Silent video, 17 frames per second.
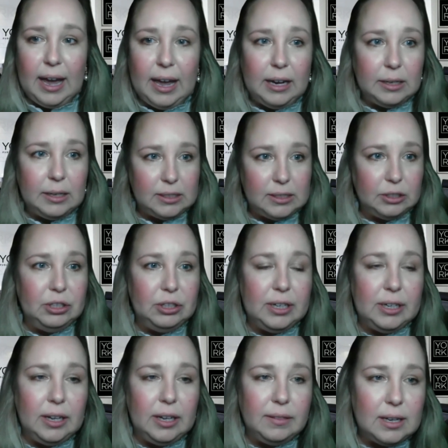and it's
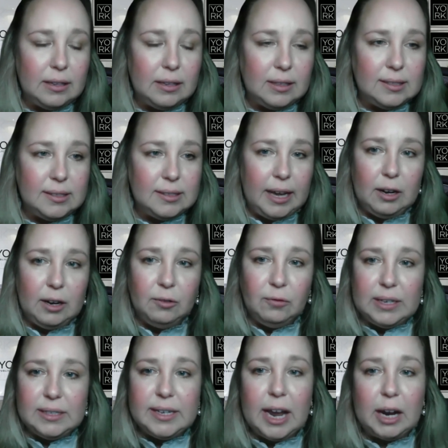included in the State
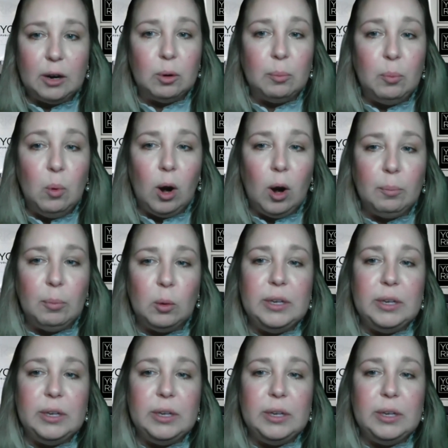of FinTech report,